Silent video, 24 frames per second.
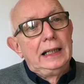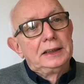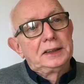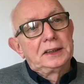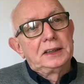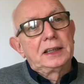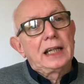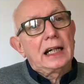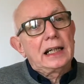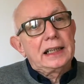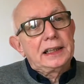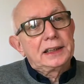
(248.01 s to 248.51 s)

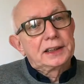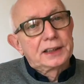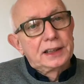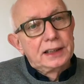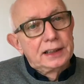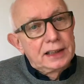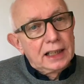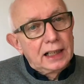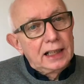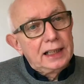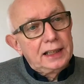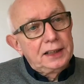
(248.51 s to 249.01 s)
Today is the
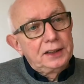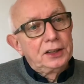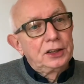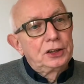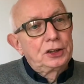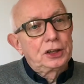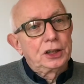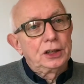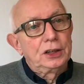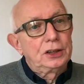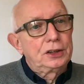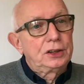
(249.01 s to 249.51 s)
day in the
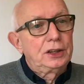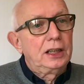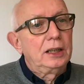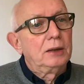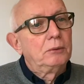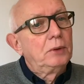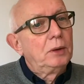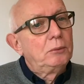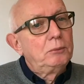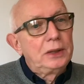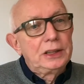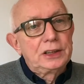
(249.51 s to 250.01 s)
church year
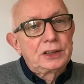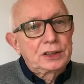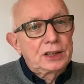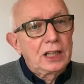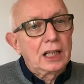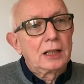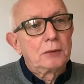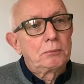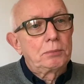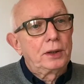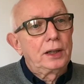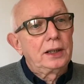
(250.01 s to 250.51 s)
when we
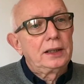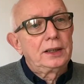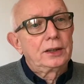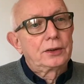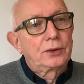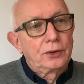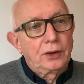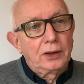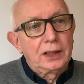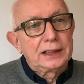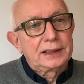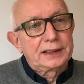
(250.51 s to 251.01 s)
celebrate
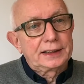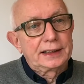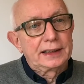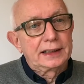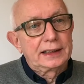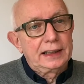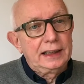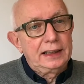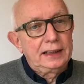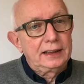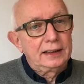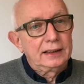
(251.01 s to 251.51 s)
Christ the
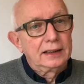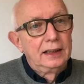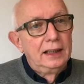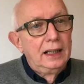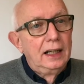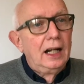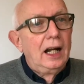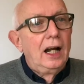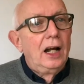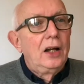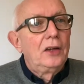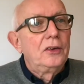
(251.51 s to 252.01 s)
King,
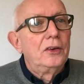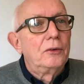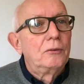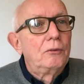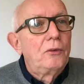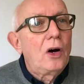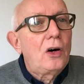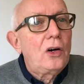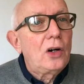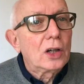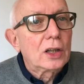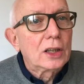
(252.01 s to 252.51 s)
the
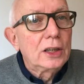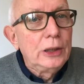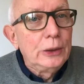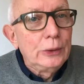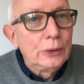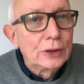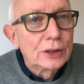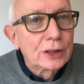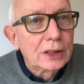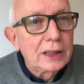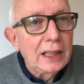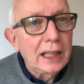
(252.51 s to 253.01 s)
rock
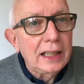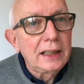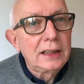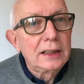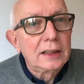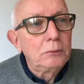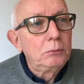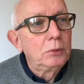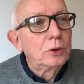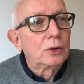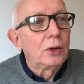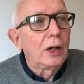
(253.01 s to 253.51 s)
whose
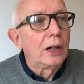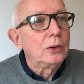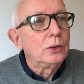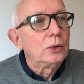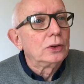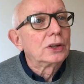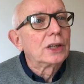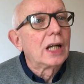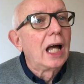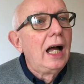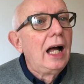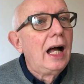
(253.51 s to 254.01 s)
kingdom
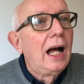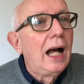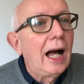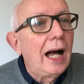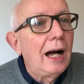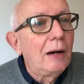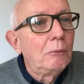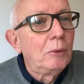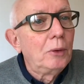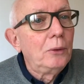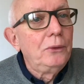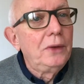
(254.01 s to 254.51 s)
grows
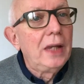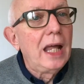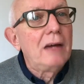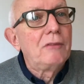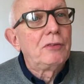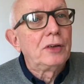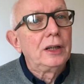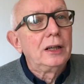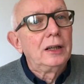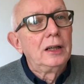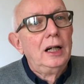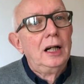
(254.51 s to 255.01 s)
and will
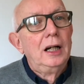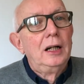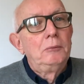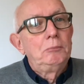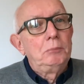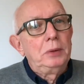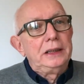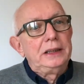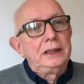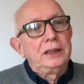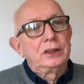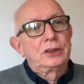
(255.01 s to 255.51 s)
never
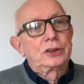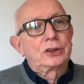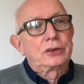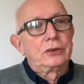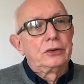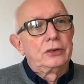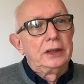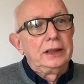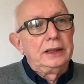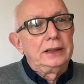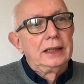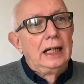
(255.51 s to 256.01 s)
be
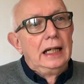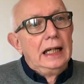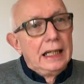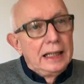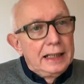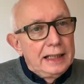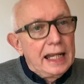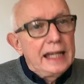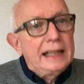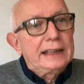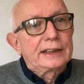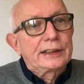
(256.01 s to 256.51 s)
destroyed.
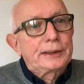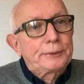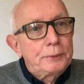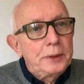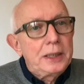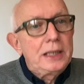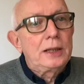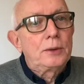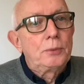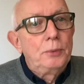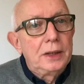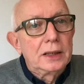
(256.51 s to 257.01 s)
Next
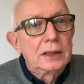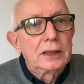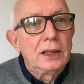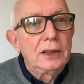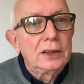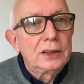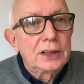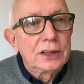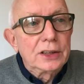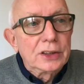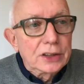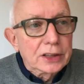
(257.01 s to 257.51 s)
week, we're
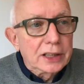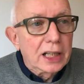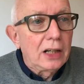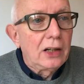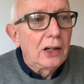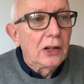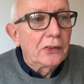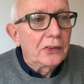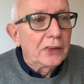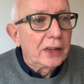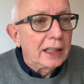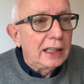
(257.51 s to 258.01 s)
going to
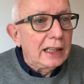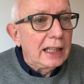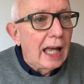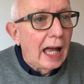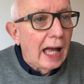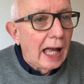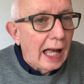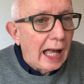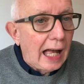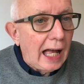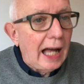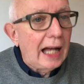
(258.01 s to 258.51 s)
start the
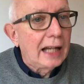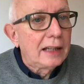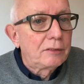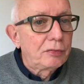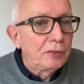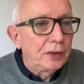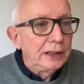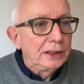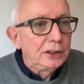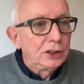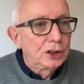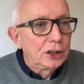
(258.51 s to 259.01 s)

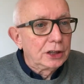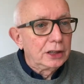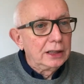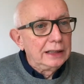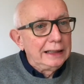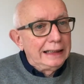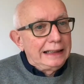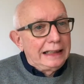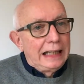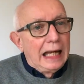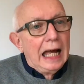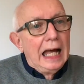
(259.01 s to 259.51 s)
Advent
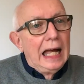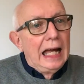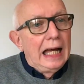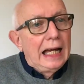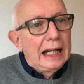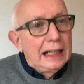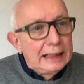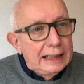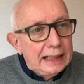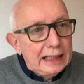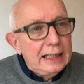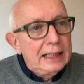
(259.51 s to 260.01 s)
journey,
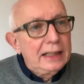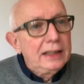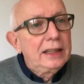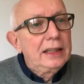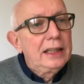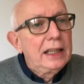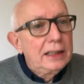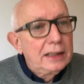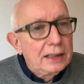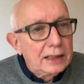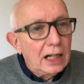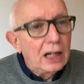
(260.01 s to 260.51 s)
and in
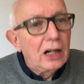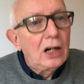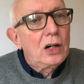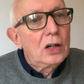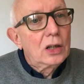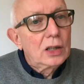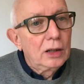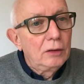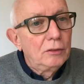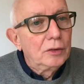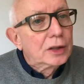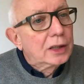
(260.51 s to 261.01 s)
the
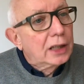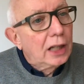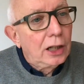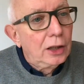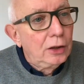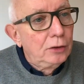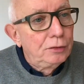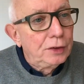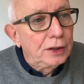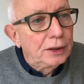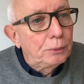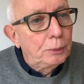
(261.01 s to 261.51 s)
dark of a
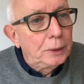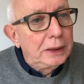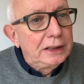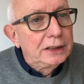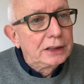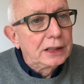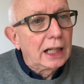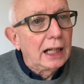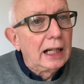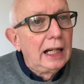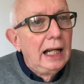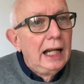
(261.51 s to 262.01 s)
COVID
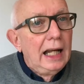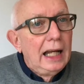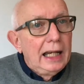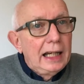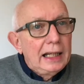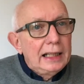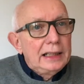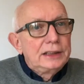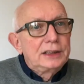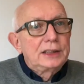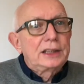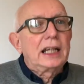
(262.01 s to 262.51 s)
winter,
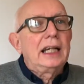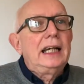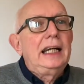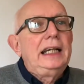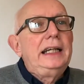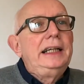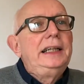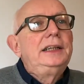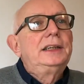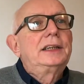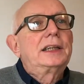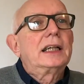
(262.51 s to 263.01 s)
it's
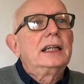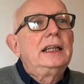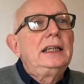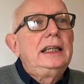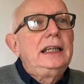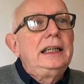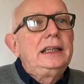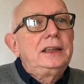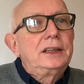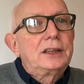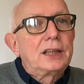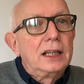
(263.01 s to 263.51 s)

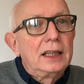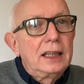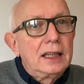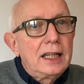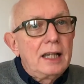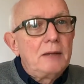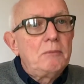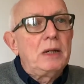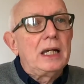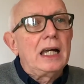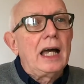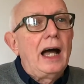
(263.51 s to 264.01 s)
easy to
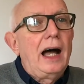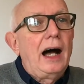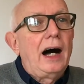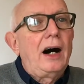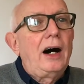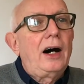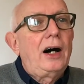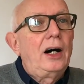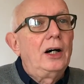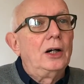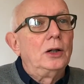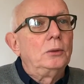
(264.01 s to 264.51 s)
limit our
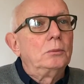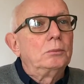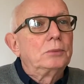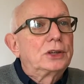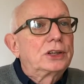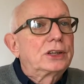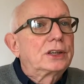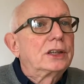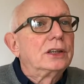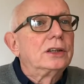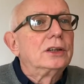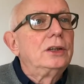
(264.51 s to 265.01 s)

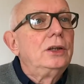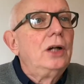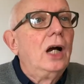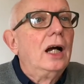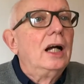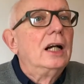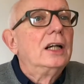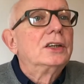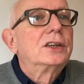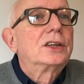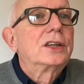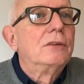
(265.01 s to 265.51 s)
hopes to
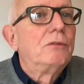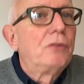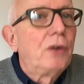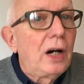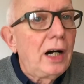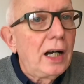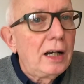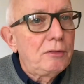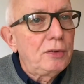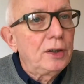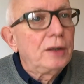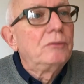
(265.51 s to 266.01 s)

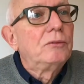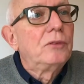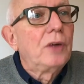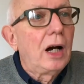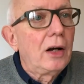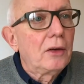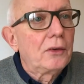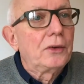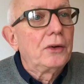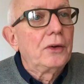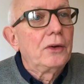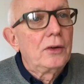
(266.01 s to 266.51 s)
surviving
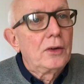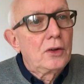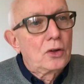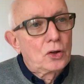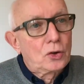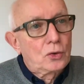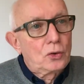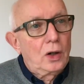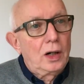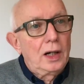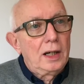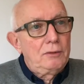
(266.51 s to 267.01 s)
rather than
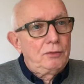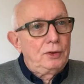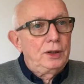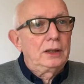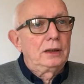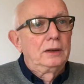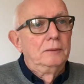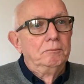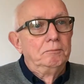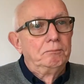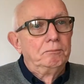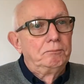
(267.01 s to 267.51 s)

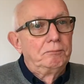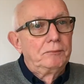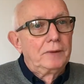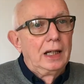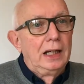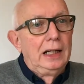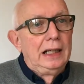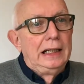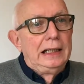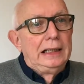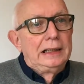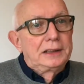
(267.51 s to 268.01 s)
thriving.
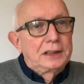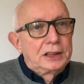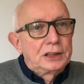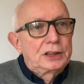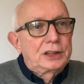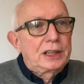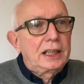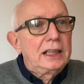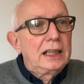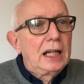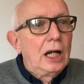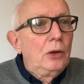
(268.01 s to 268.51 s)
To
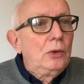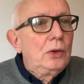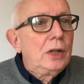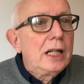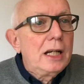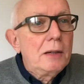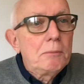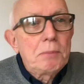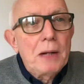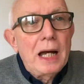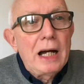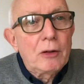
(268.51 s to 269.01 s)
sing only
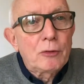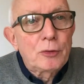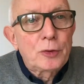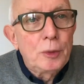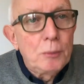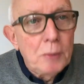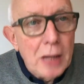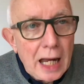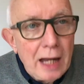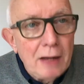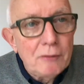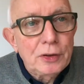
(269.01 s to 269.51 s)
about
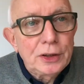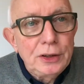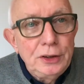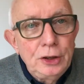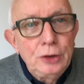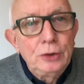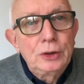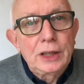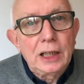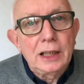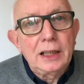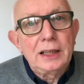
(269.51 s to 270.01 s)
from heaven
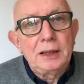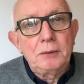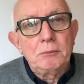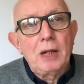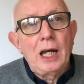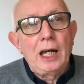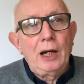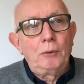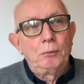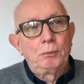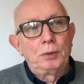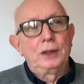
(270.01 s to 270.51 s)
you came,
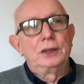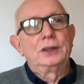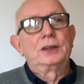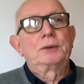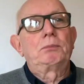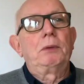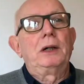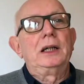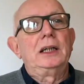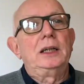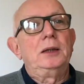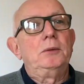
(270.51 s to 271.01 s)
helpless
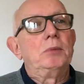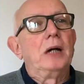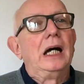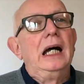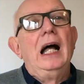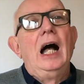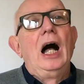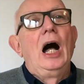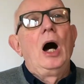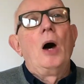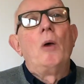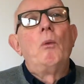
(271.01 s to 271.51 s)
babe,
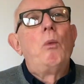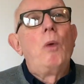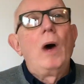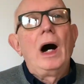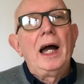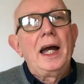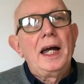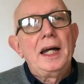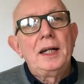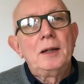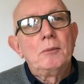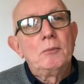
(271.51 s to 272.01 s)

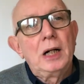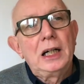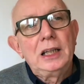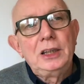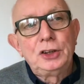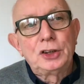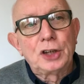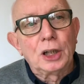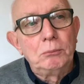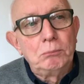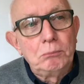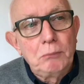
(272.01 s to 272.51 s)
away in a
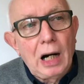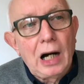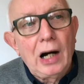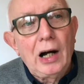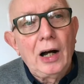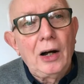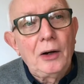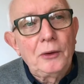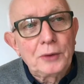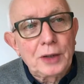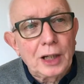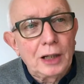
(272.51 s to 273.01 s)
manger,
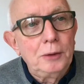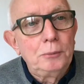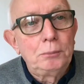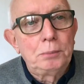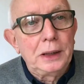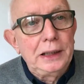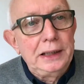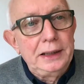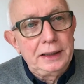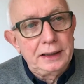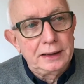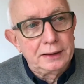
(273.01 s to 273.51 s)
mild,
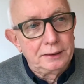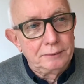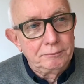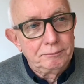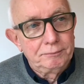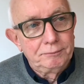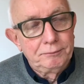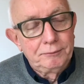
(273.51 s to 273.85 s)
obedient.